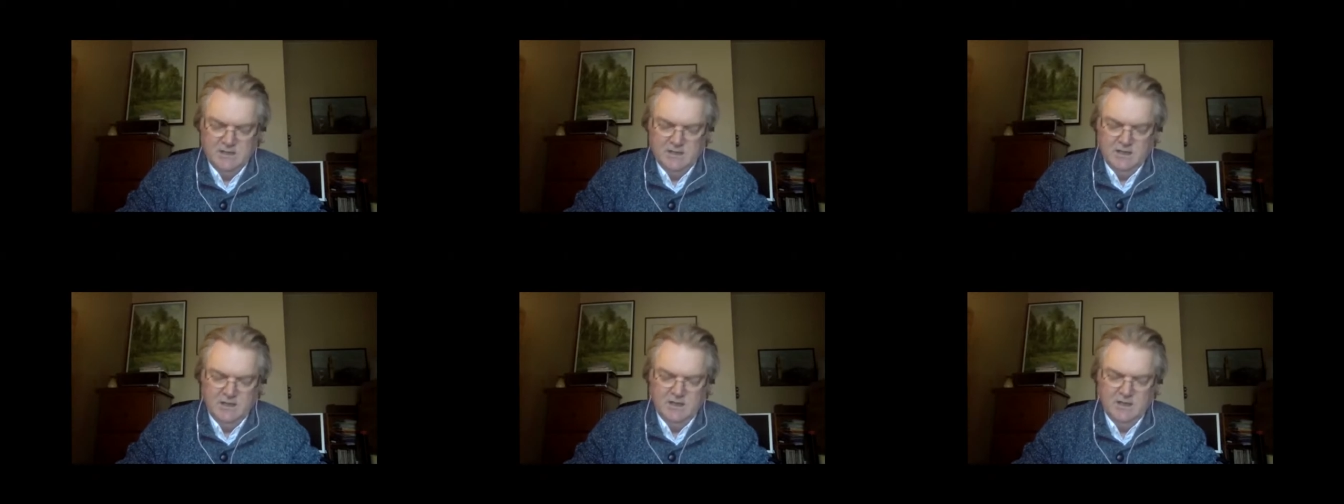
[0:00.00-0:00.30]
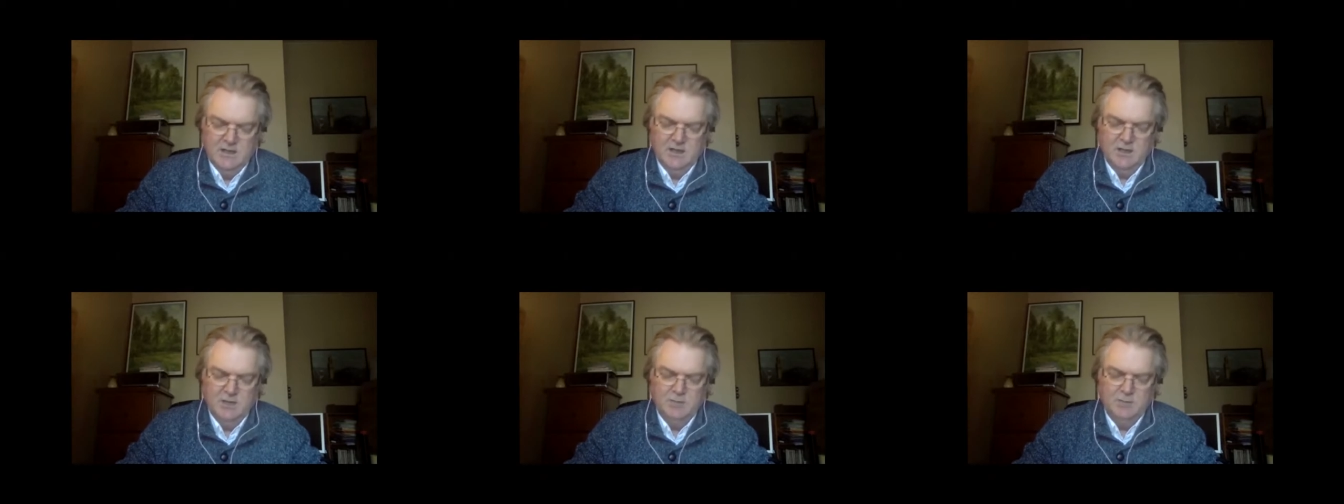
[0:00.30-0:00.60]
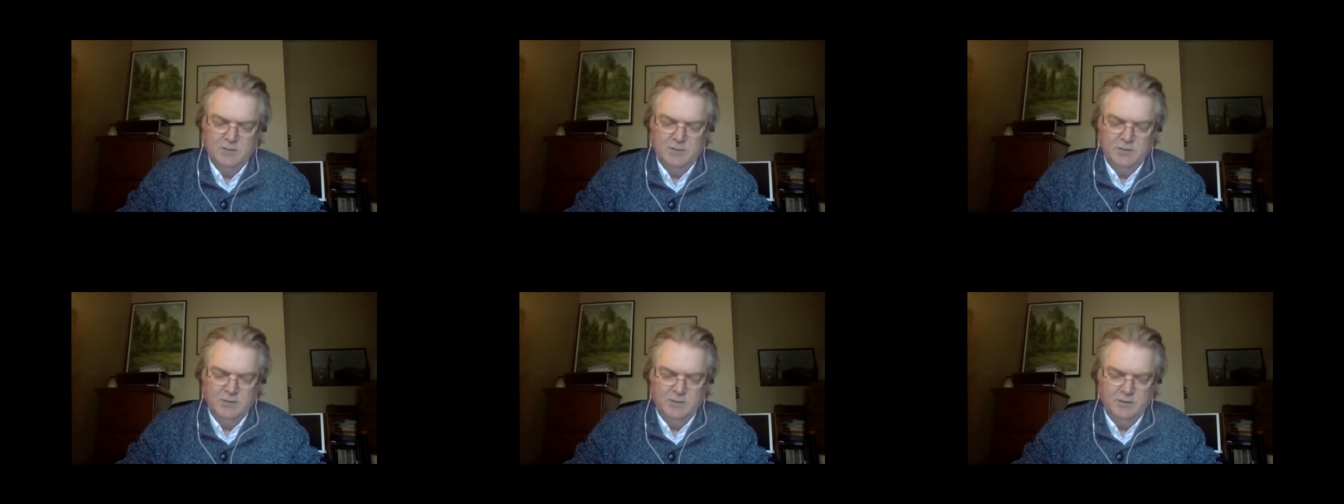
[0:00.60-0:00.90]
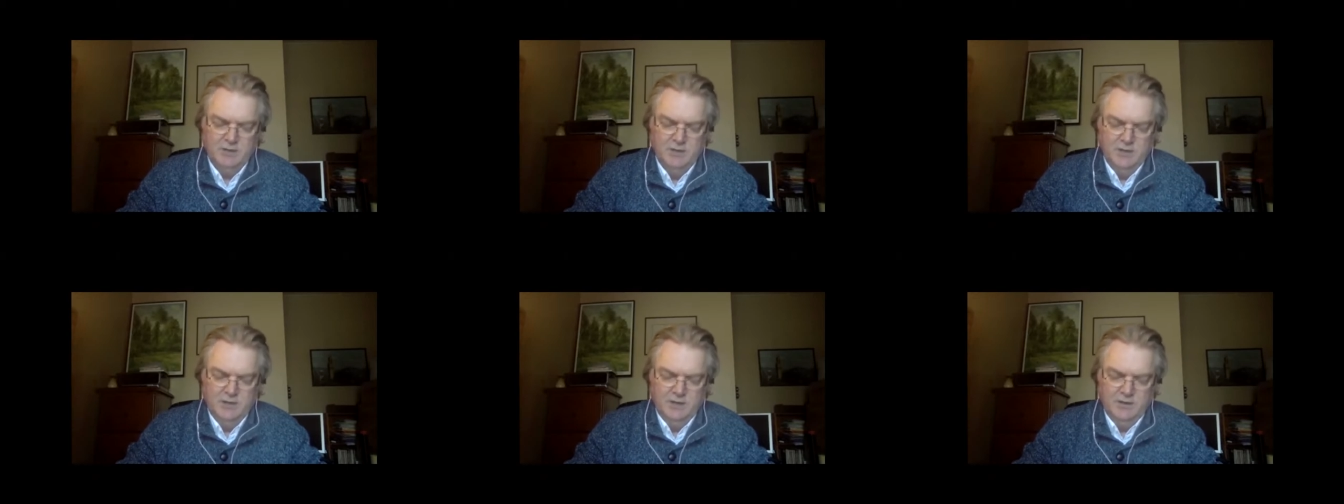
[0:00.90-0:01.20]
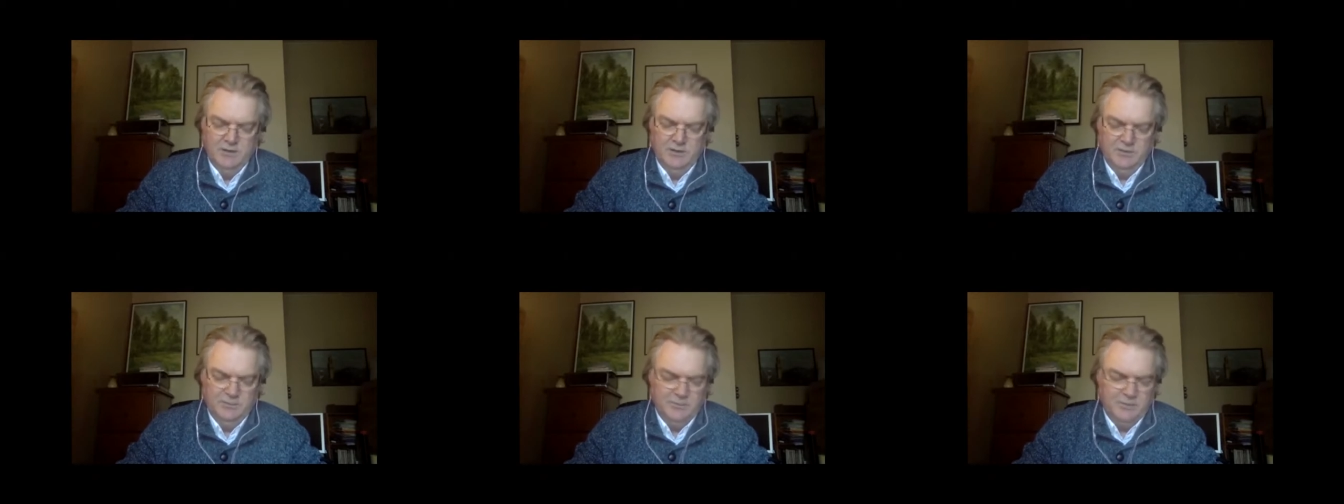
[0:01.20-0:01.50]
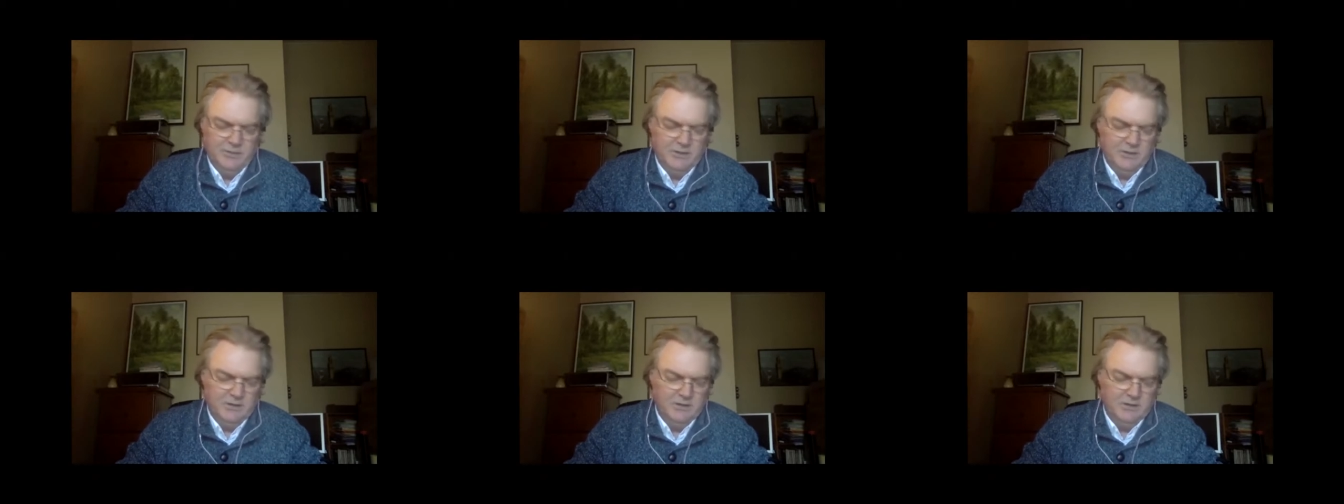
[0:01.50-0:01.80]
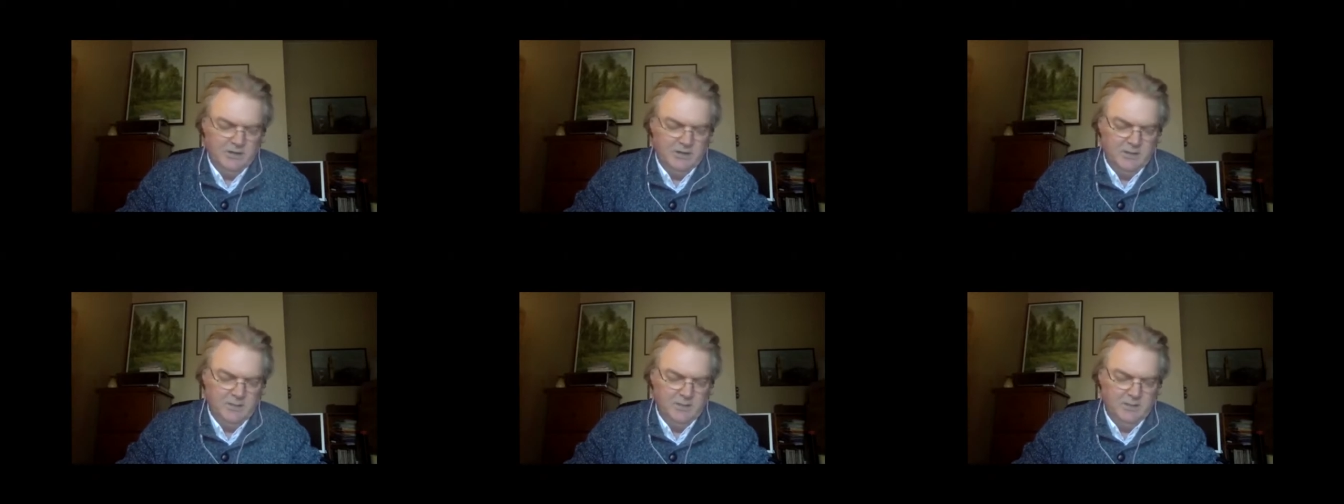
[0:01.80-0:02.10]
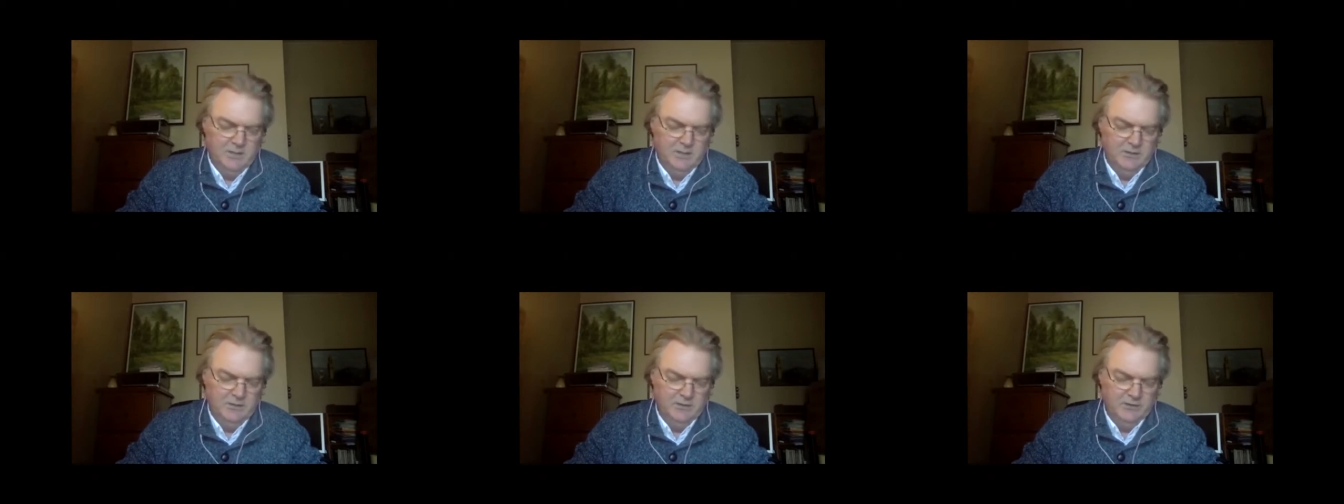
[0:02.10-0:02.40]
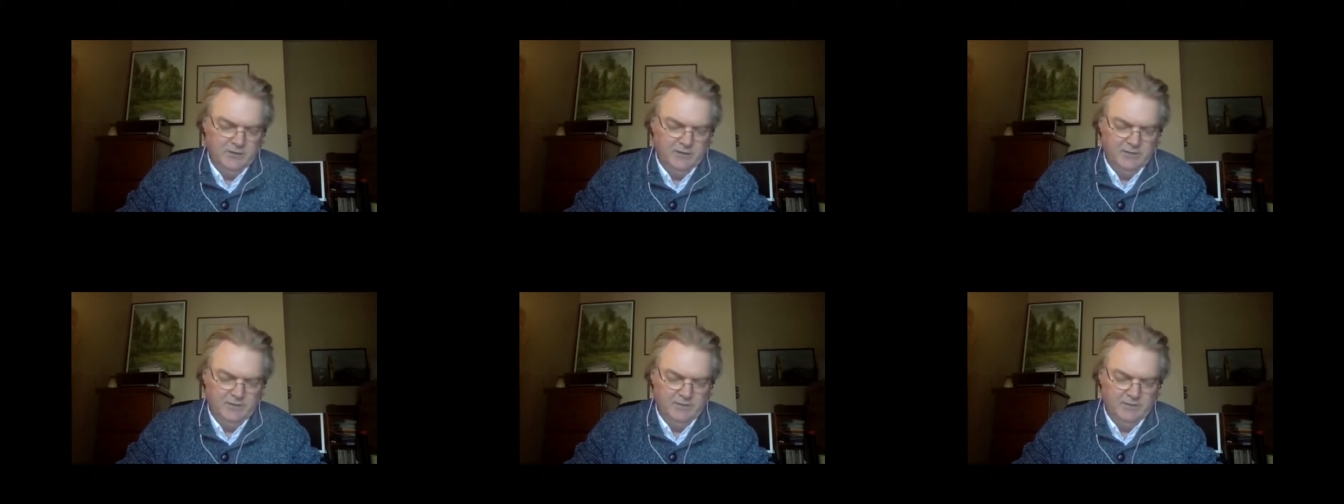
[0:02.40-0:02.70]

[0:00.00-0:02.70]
echoed both this program and the draft